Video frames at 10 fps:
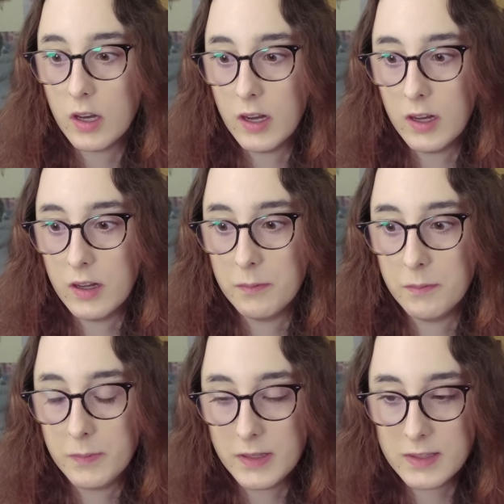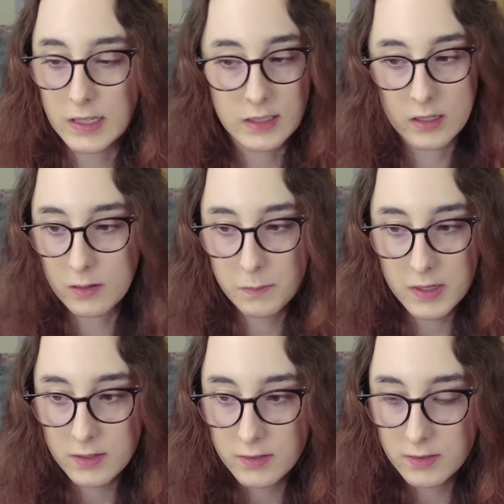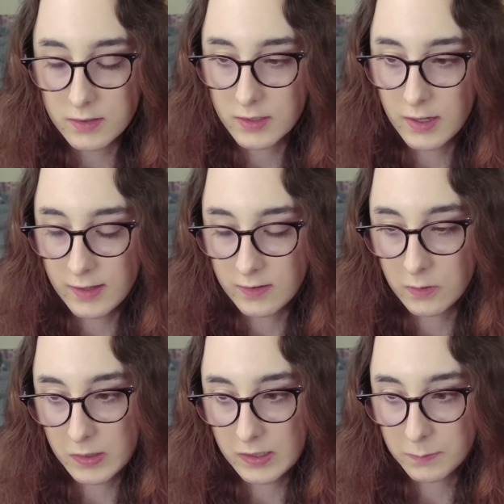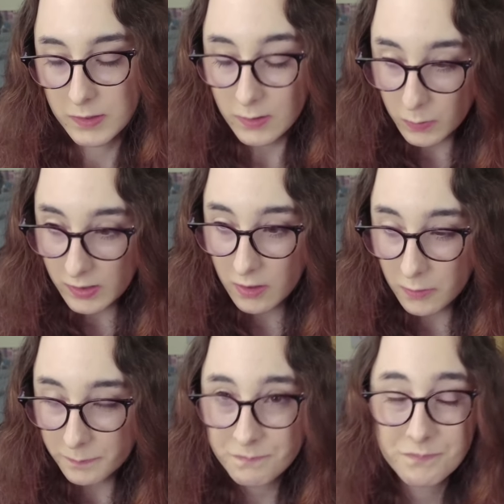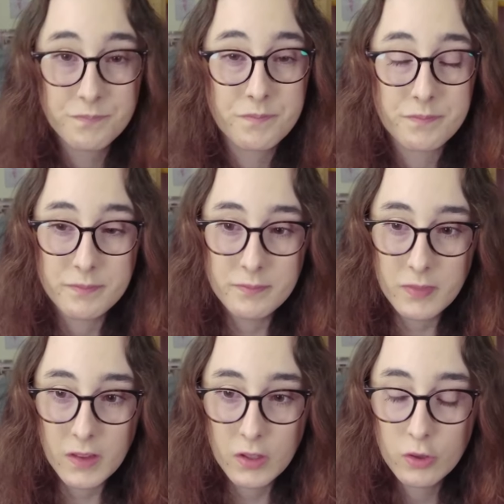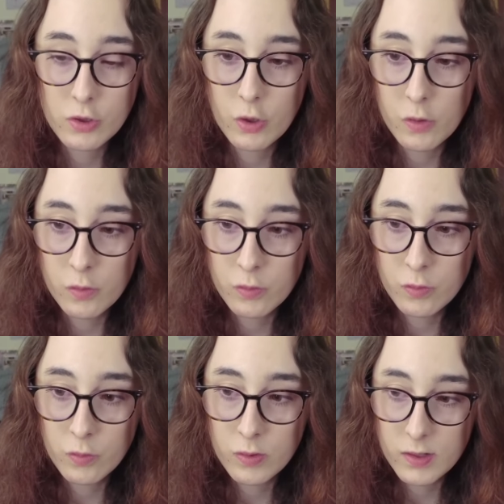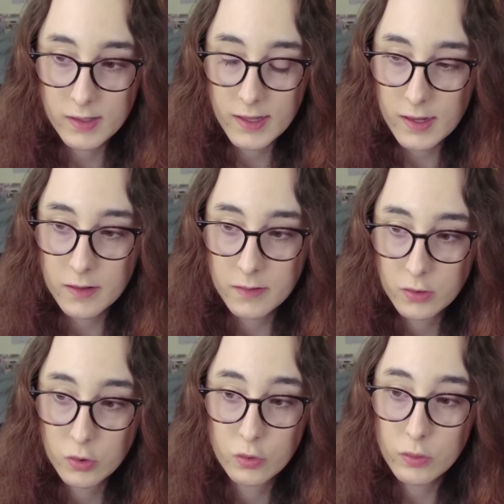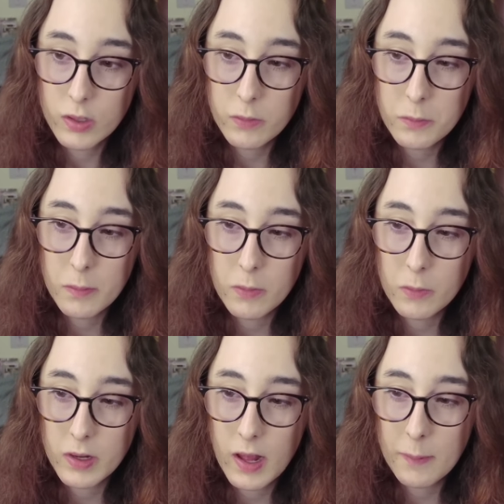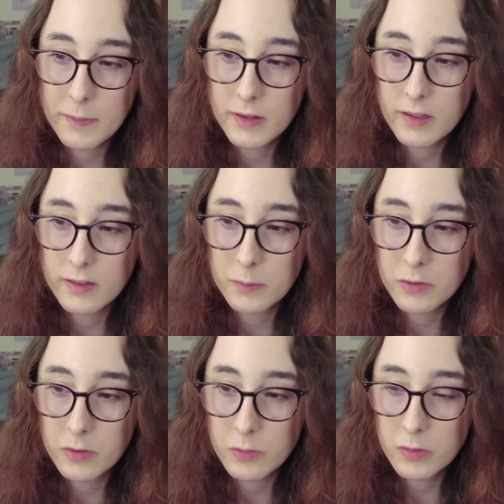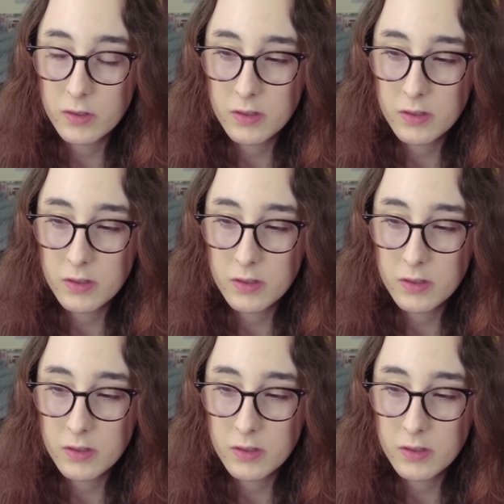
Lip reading: It's not gone up yet. It's going up this week though. So, yeah. Do I remember what happened last episode?